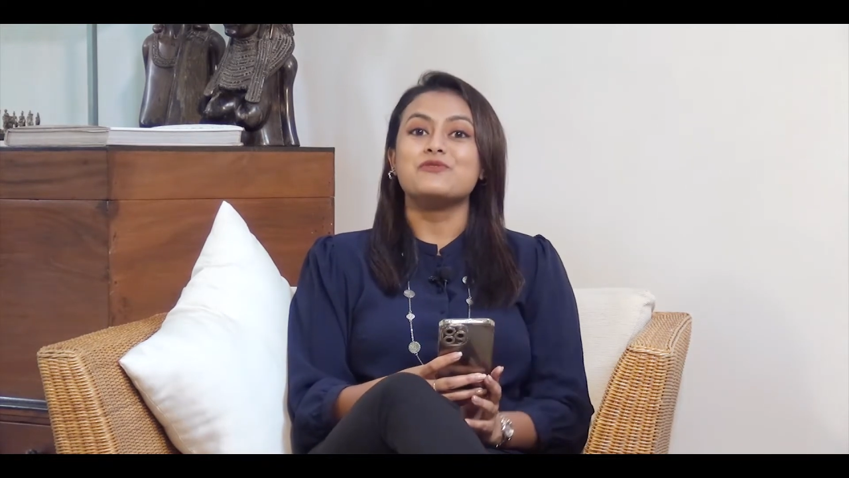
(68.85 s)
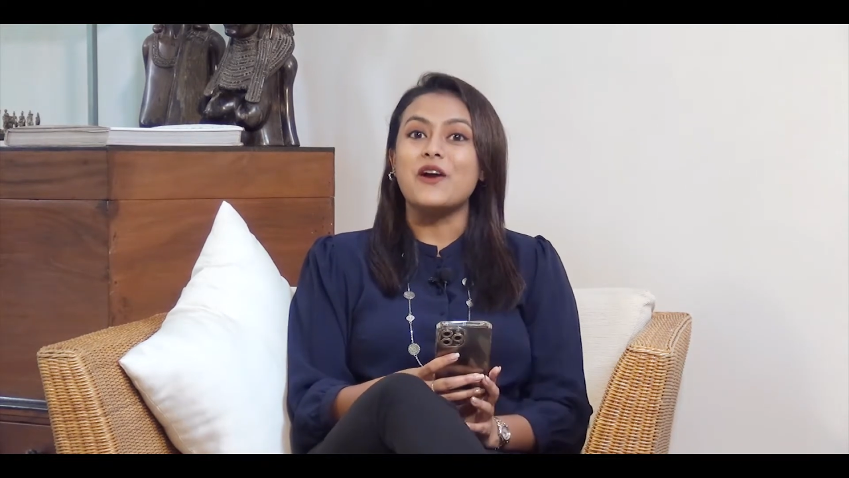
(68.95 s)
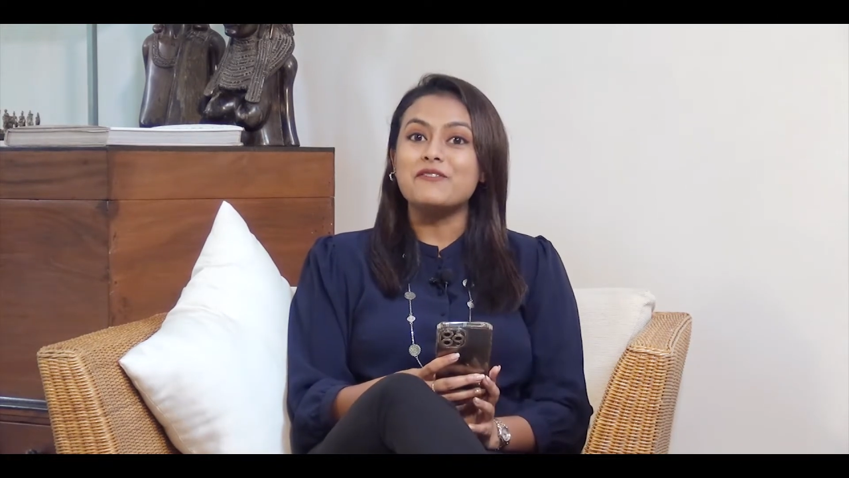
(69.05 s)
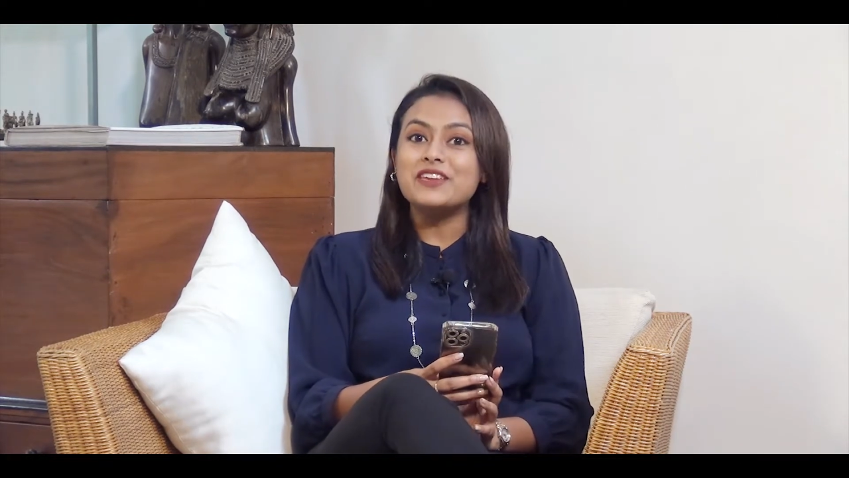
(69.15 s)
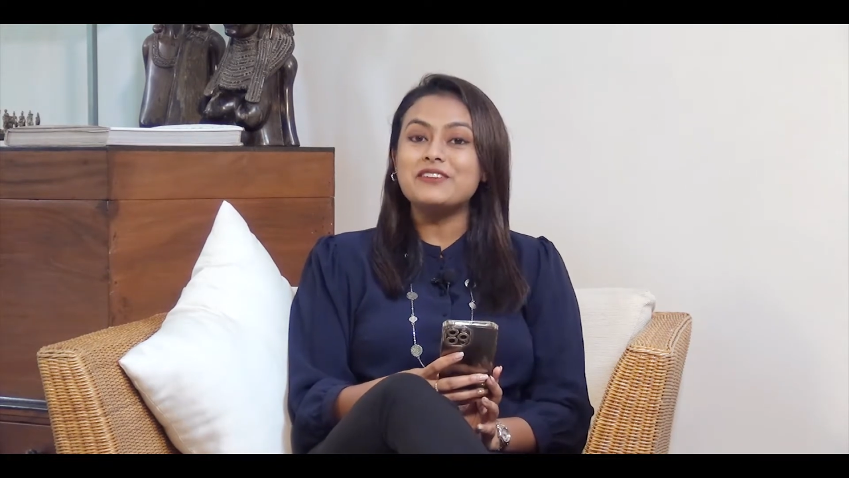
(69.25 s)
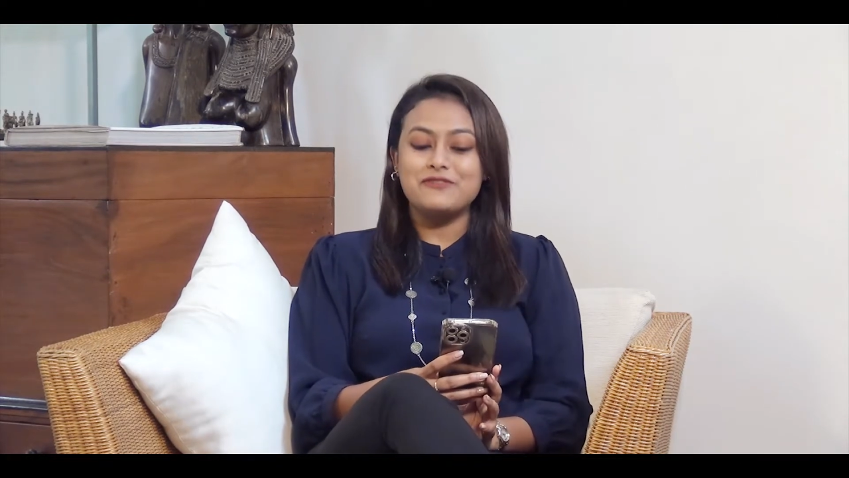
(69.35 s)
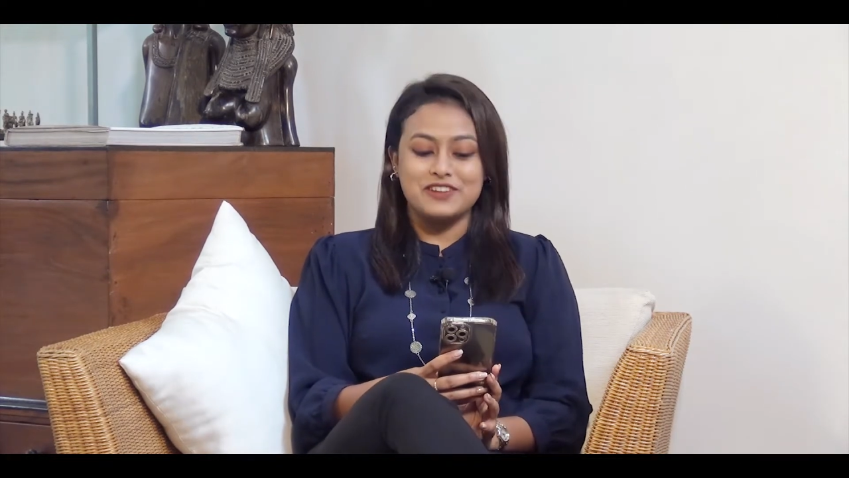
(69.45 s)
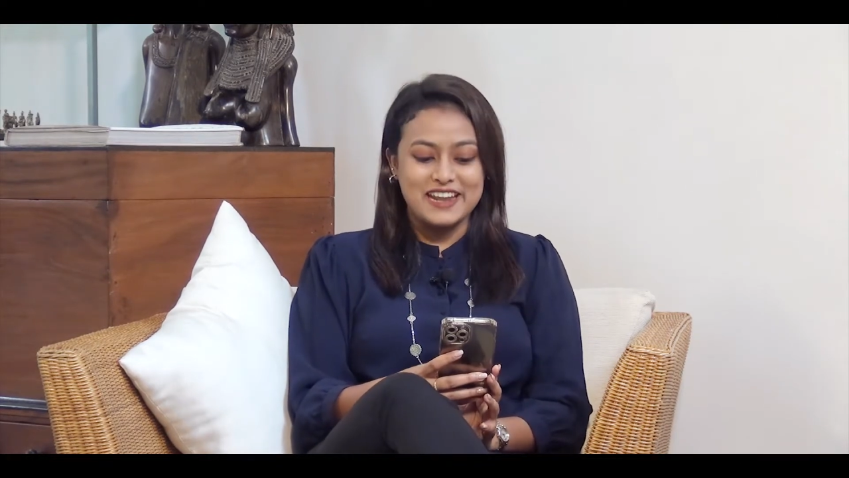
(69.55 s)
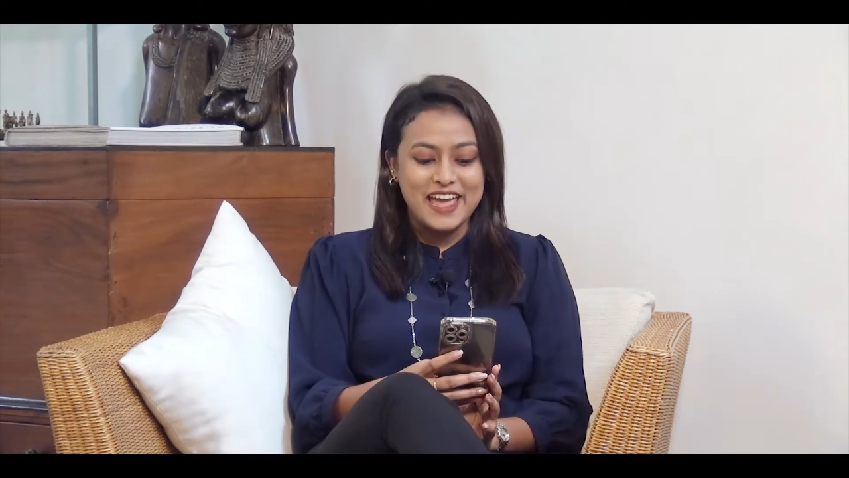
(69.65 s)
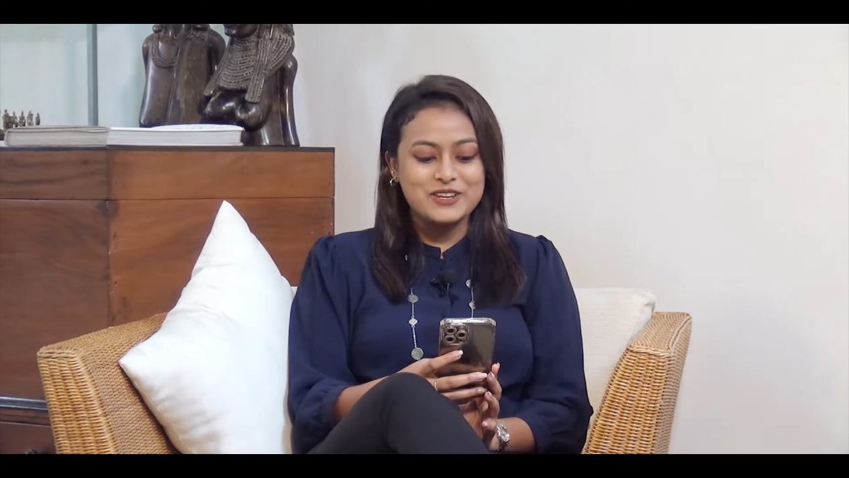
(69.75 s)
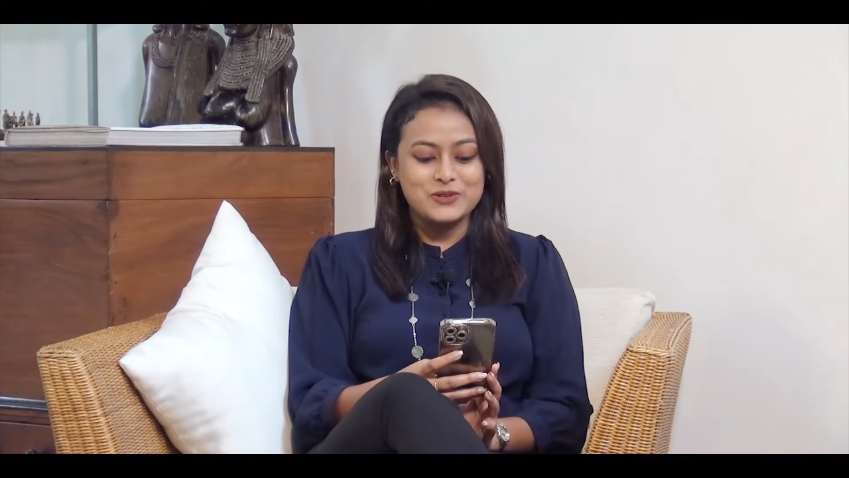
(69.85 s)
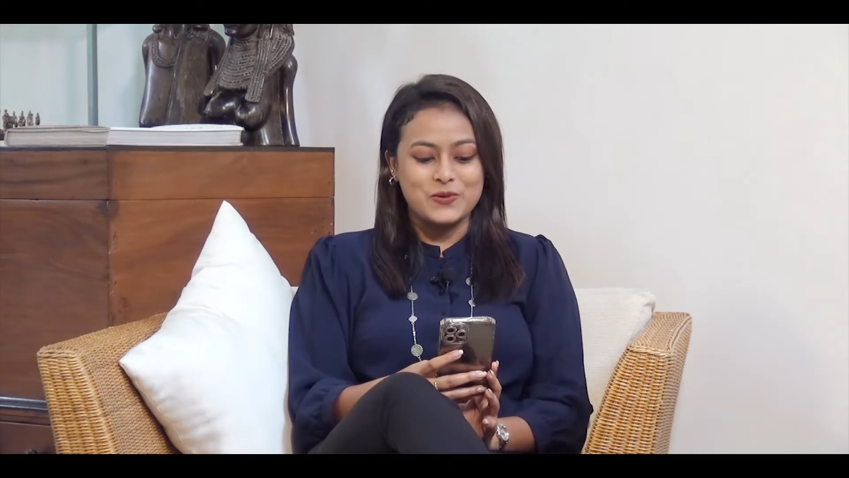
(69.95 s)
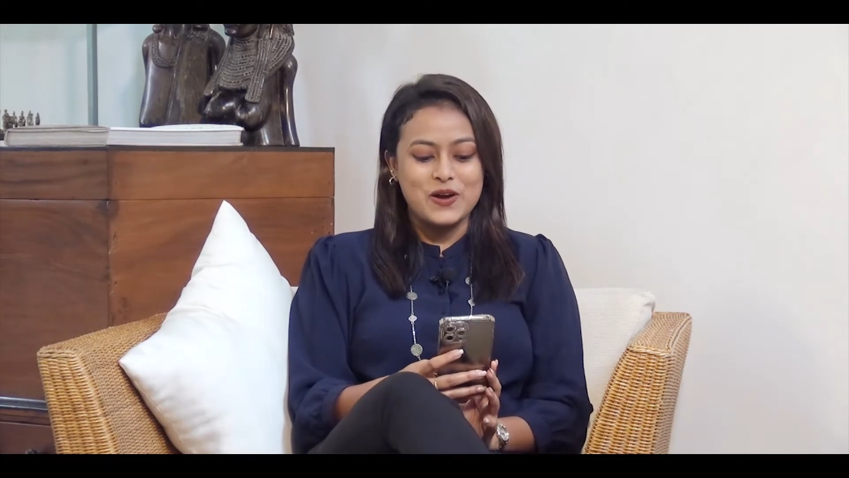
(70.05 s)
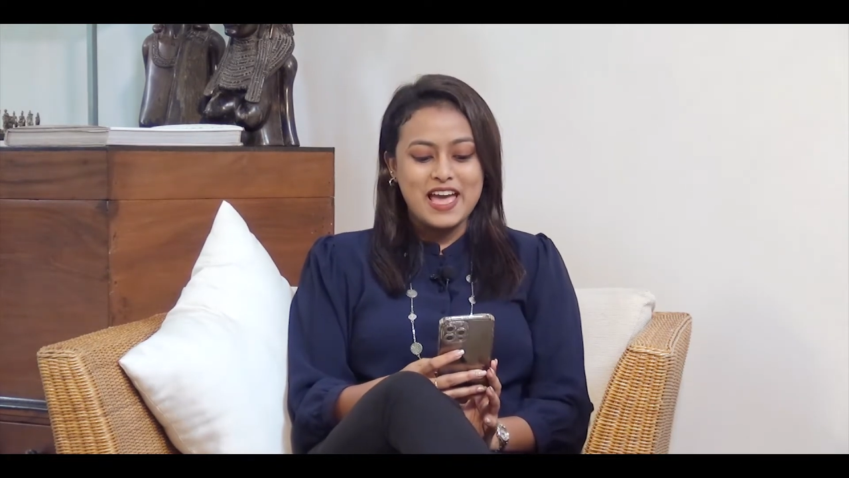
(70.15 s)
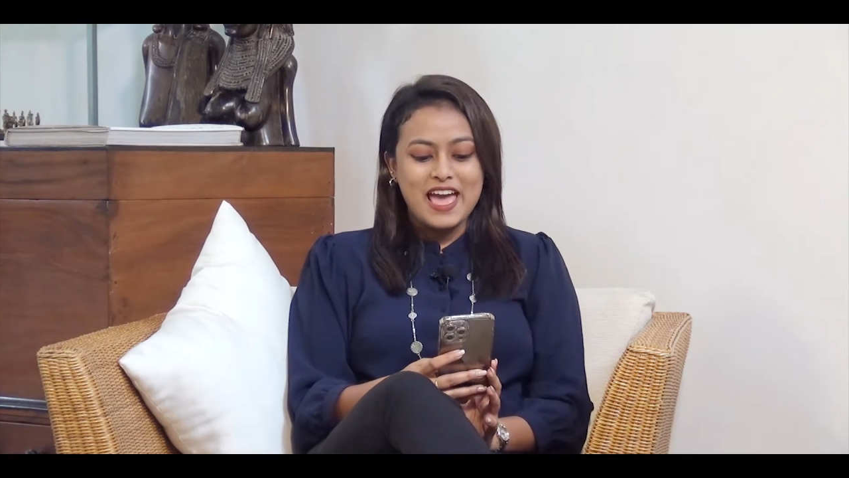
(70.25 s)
Ravi Fernando.